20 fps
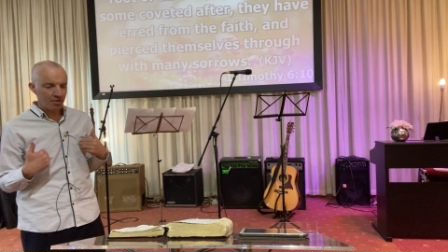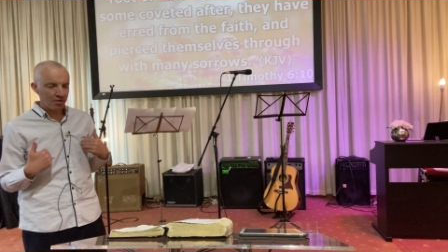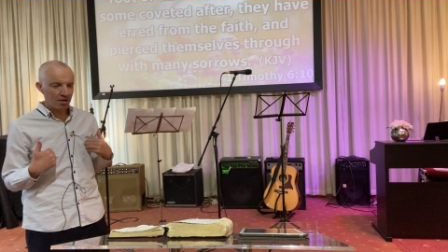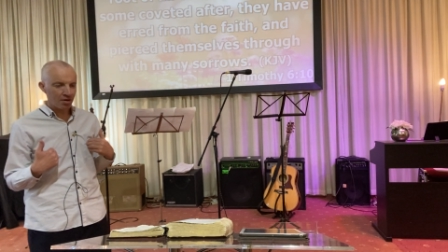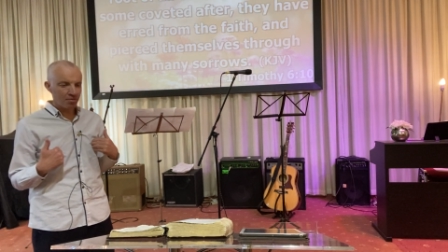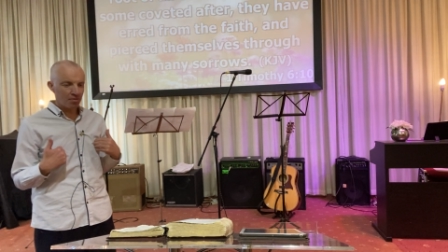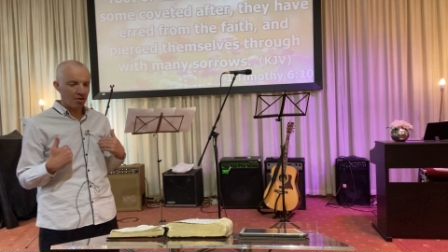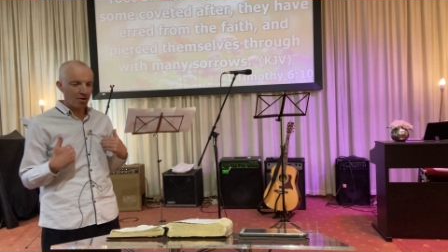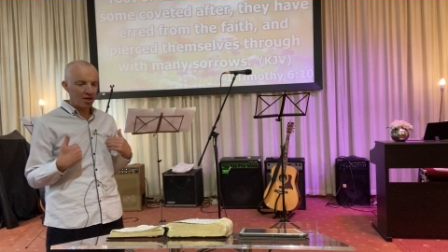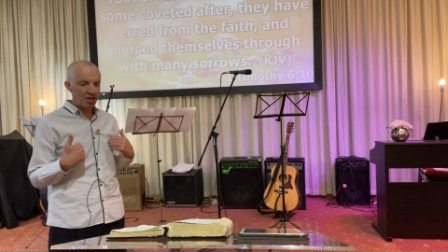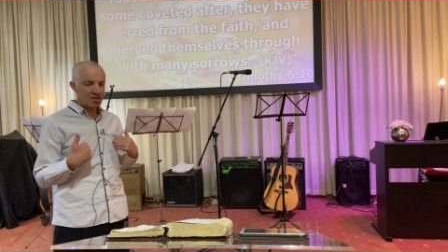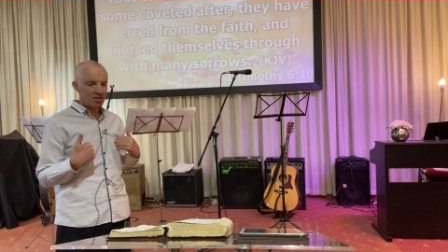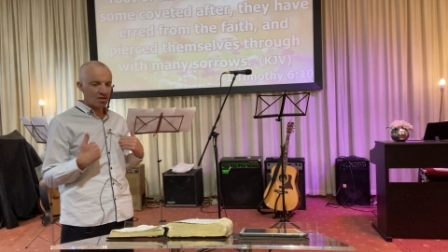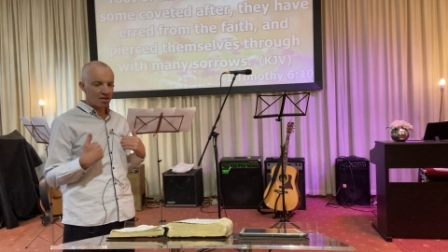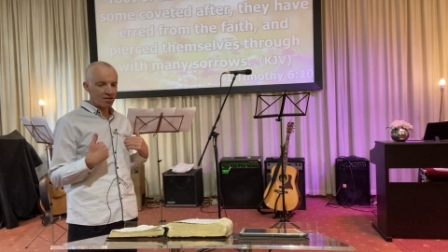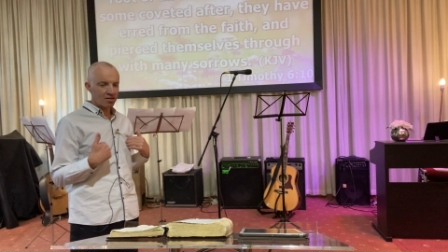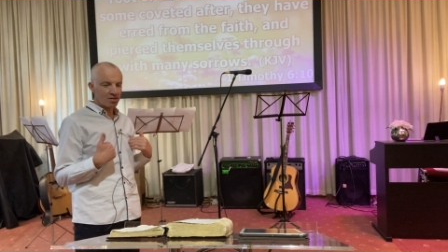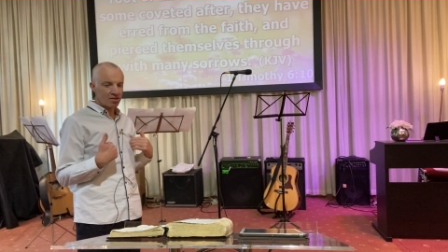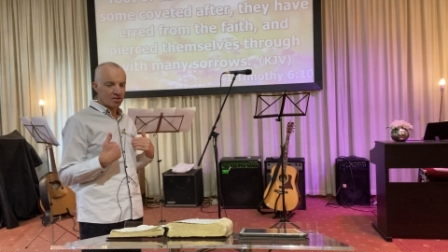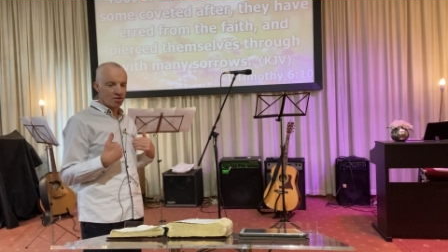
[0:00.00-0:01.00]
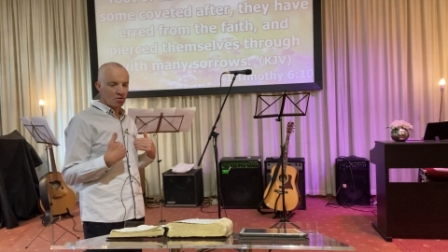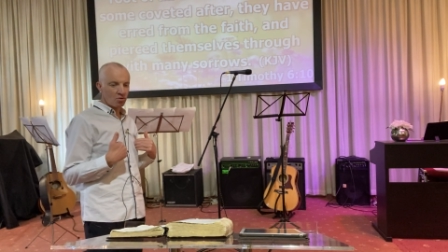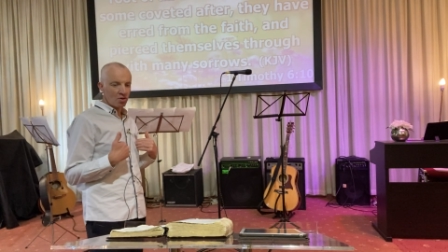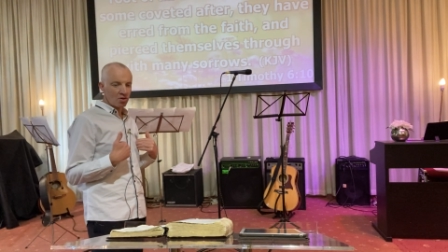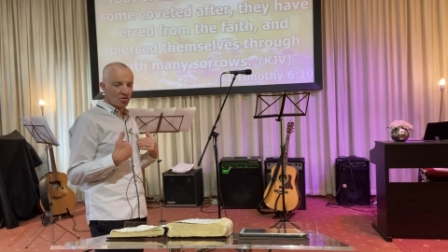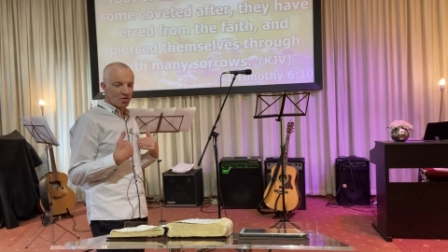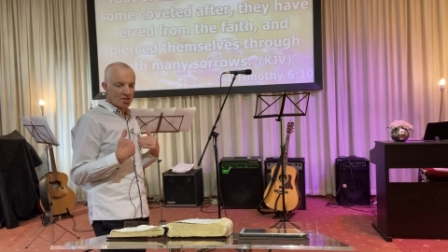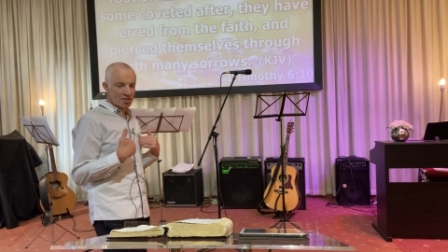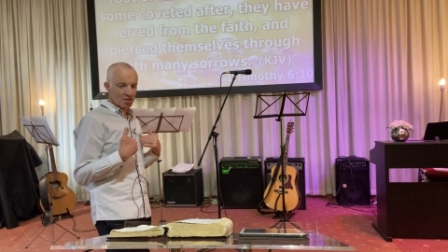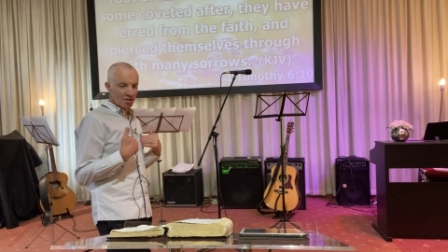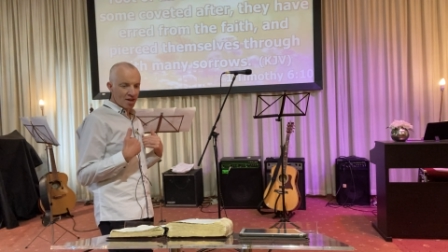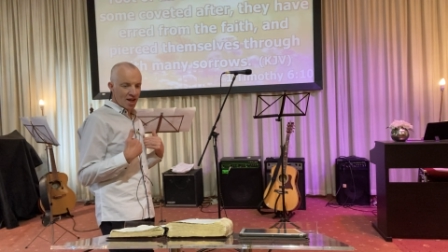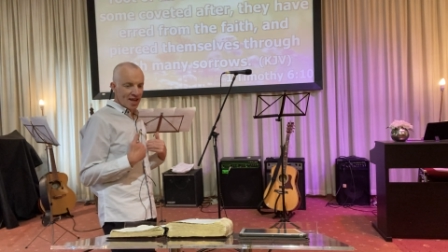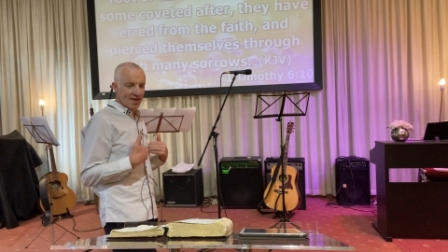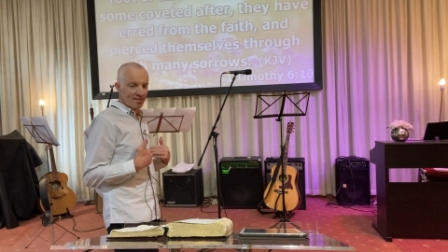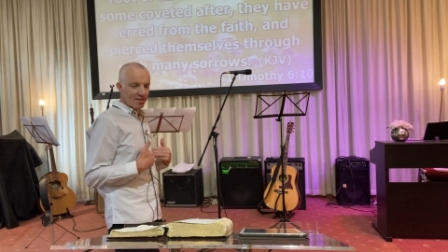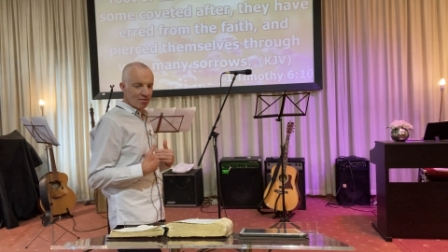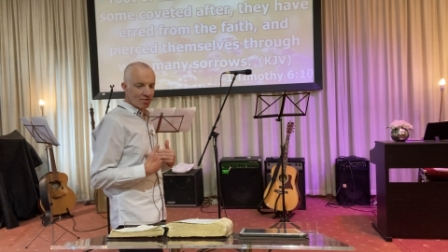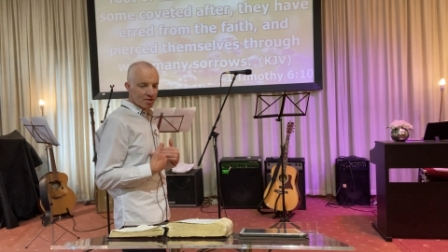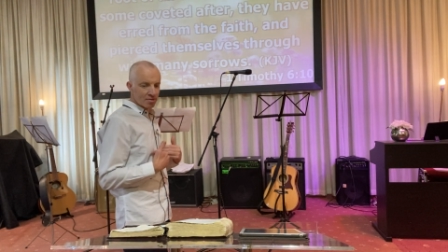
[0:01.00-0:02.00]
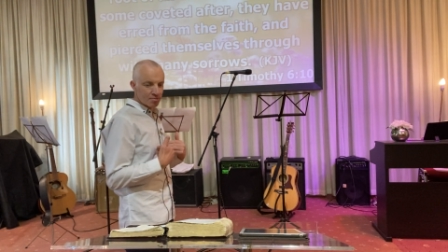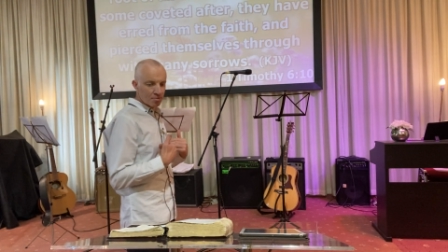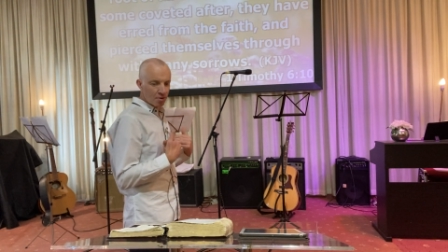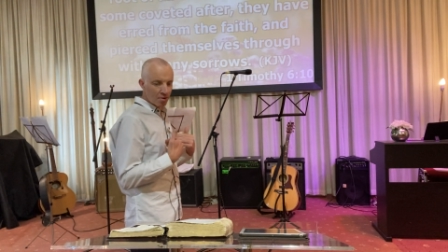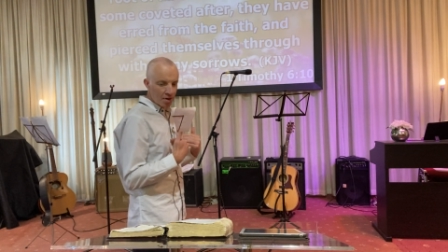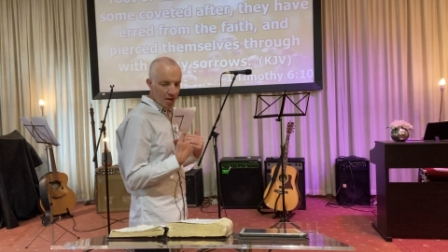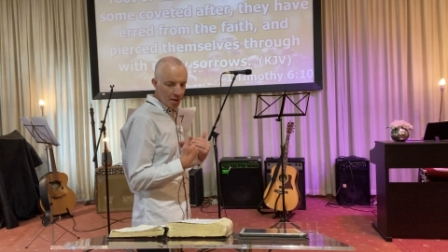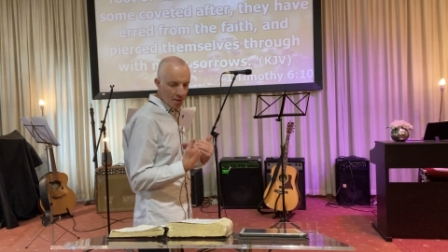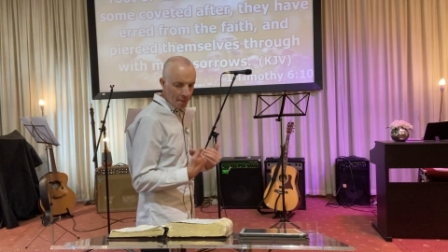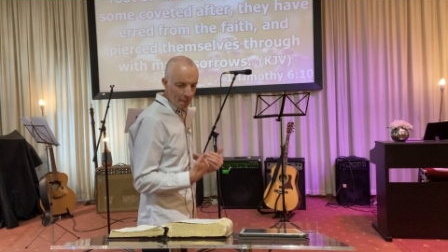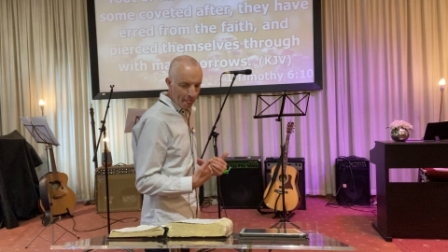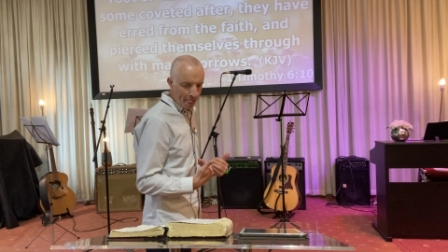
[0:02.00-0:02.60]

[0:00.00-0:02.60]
money is not, there's no intrinsic evil with money.